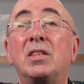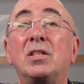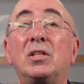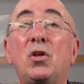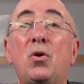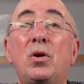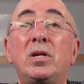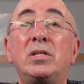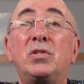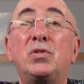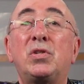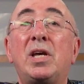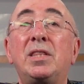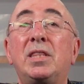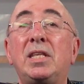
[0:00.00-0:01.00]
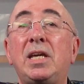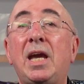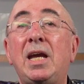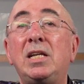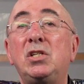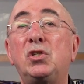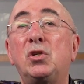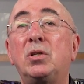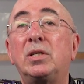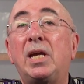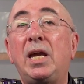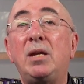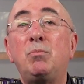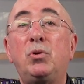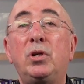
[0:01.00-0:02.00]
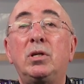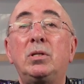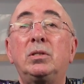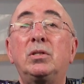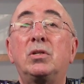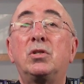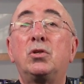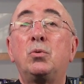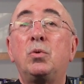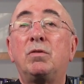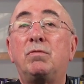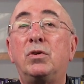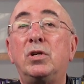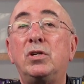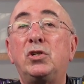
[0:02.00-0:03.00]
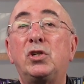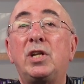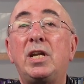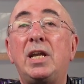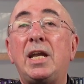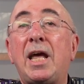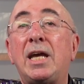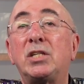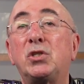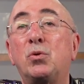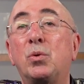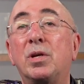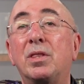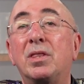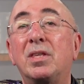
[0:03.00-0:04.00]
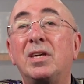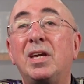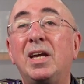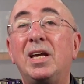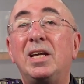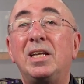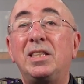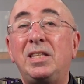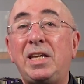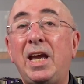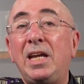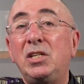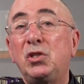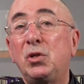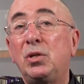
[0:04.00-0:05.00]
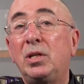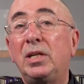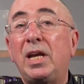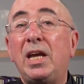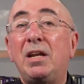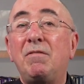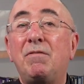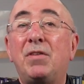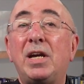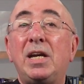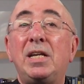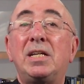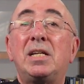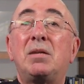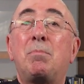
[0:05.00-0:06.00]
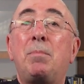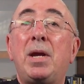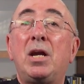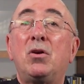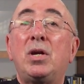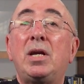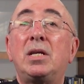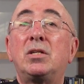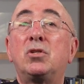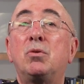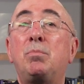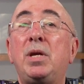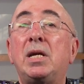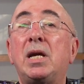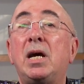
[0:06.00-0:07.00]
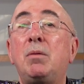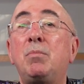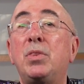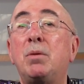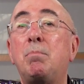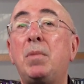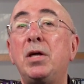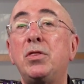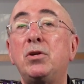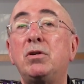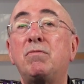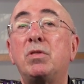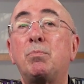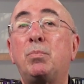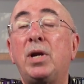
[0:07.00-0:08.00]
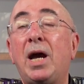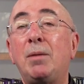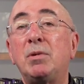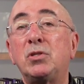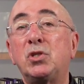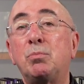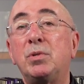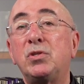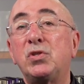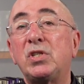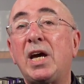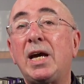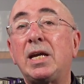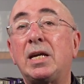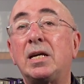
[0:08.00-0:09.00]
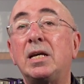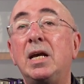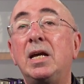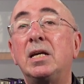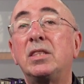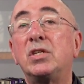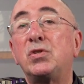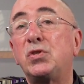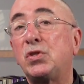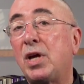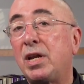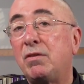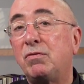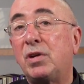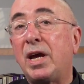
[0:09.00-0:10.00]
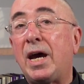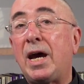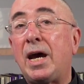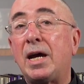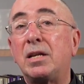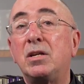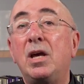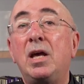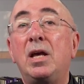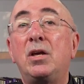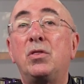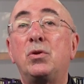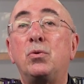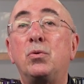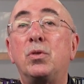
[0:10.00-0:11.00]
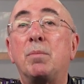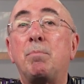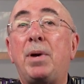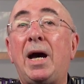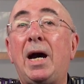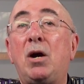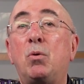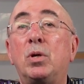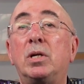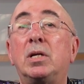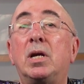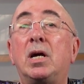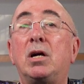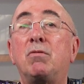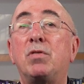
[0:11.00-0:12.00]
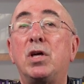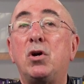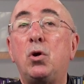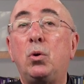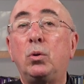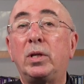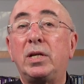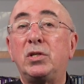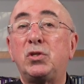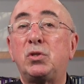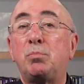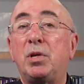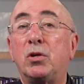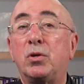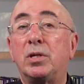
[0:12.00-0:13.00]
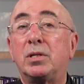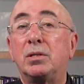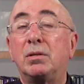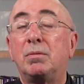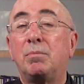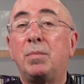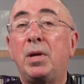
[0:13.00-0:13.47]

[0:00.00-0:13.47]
the Lord sent the angel Gabriel to a virgin in Nazareth. The angel invited Mary to become the mother of the promised Messiah, the Son of God, through the power of the Holy Spirit.